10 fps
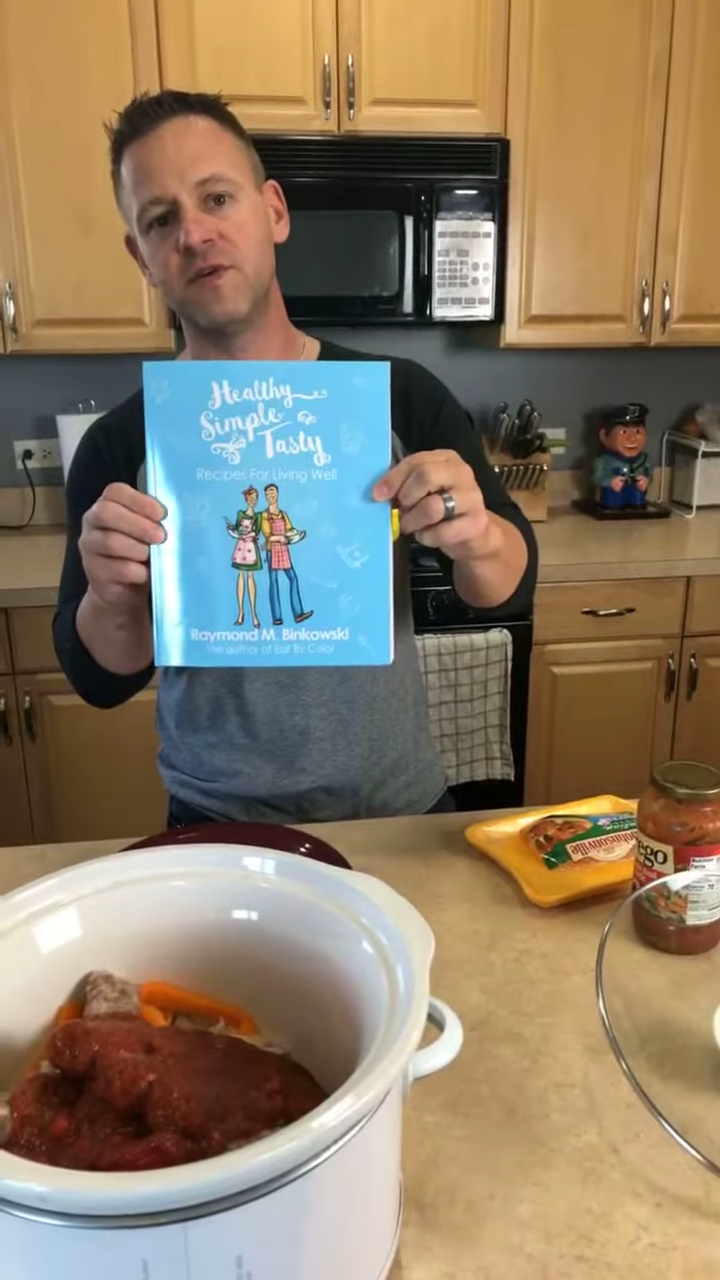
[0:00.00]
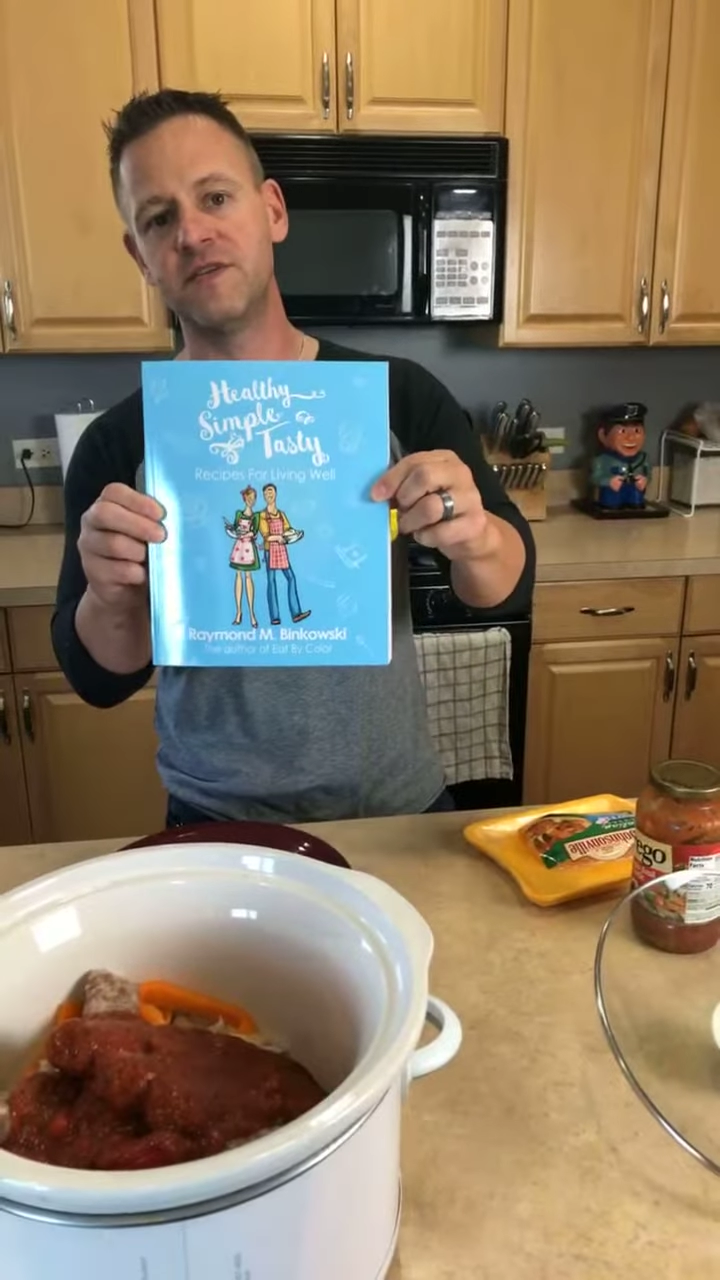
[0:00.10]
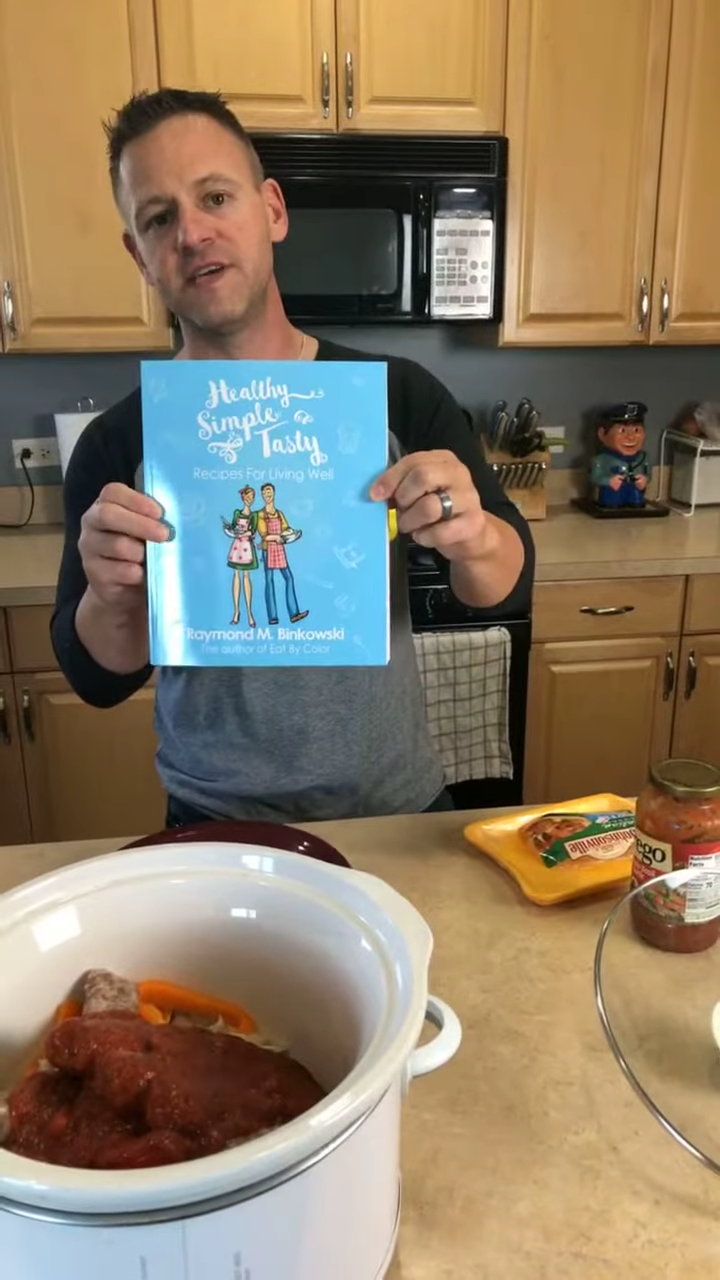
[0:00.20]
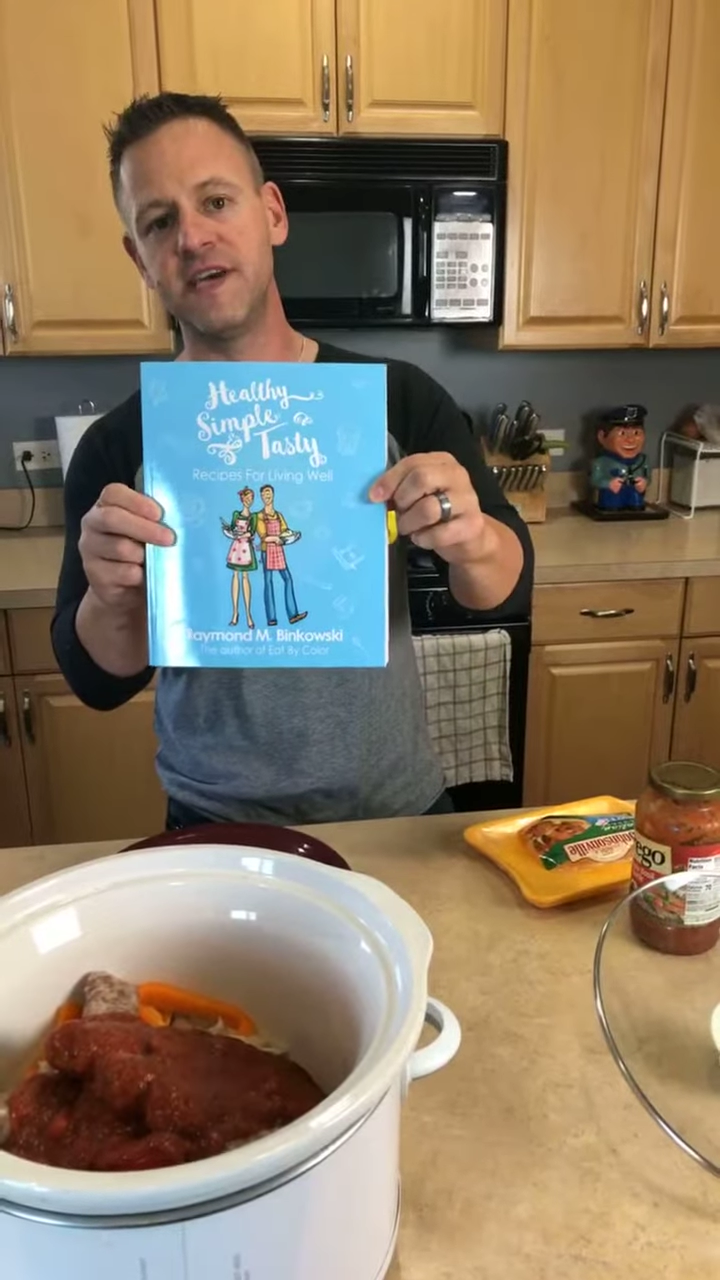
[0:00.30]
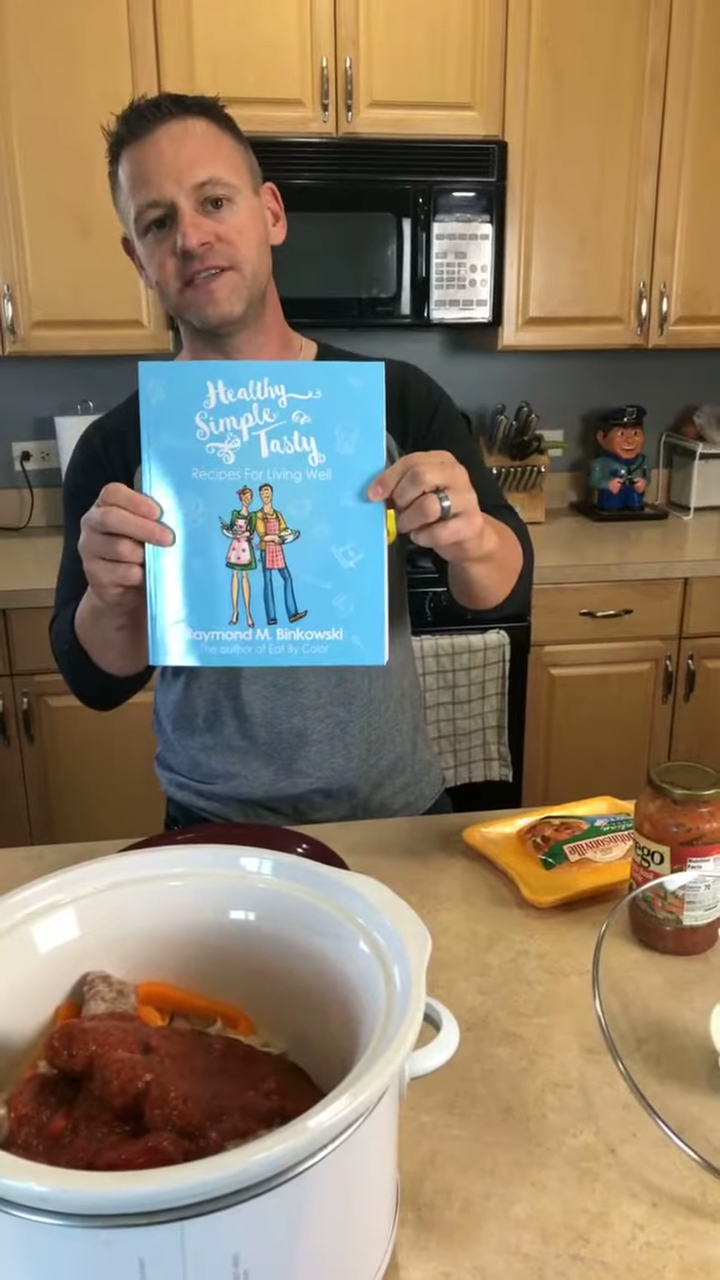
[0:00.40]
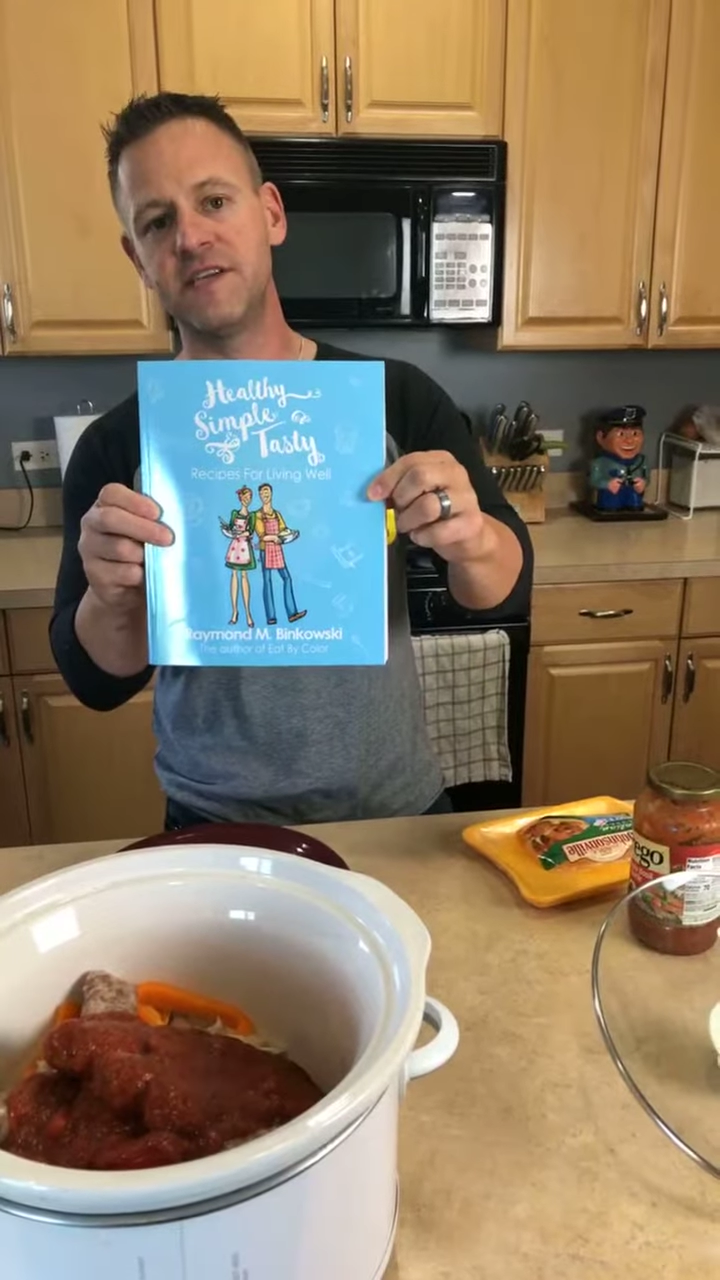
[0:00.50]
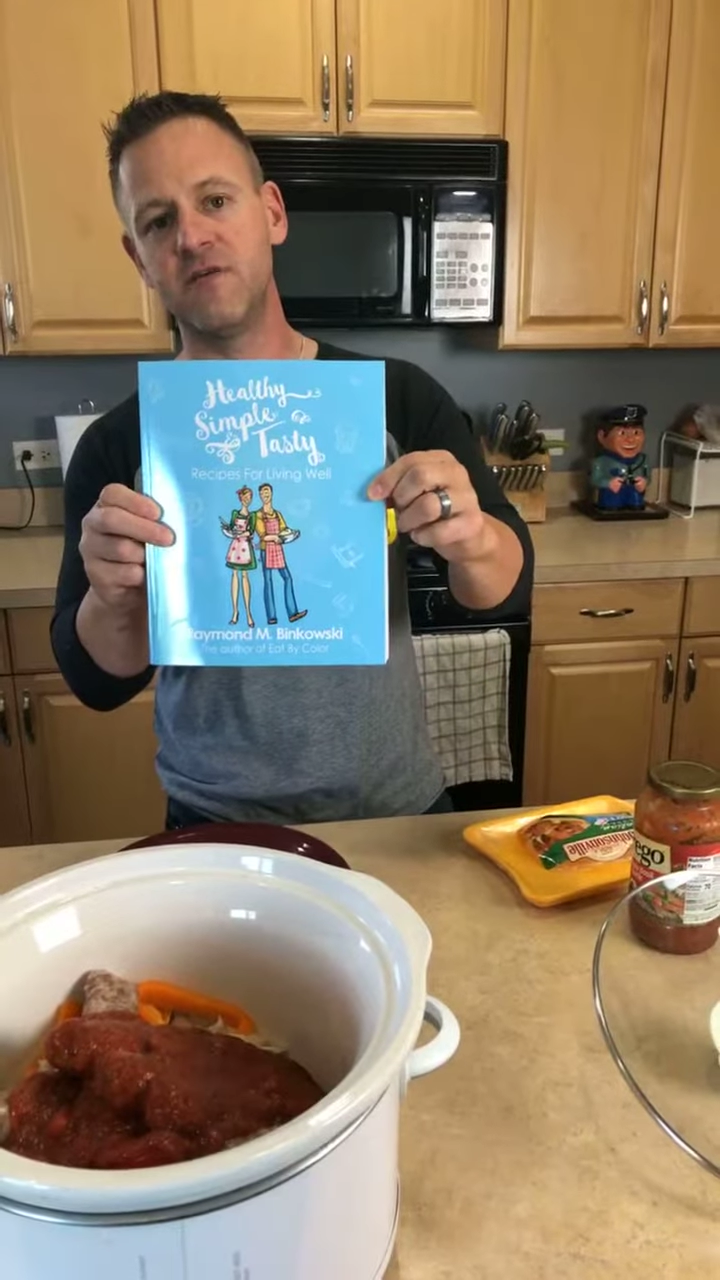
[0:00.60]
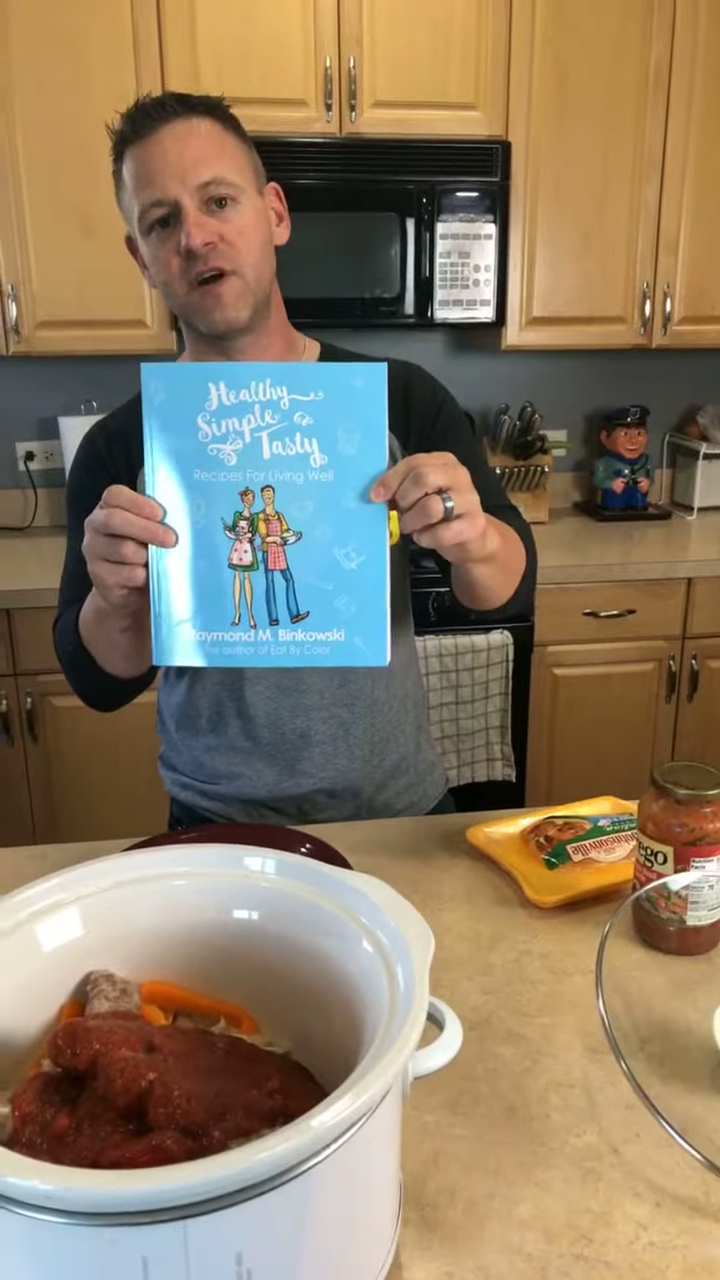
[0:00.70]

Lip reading: and tasty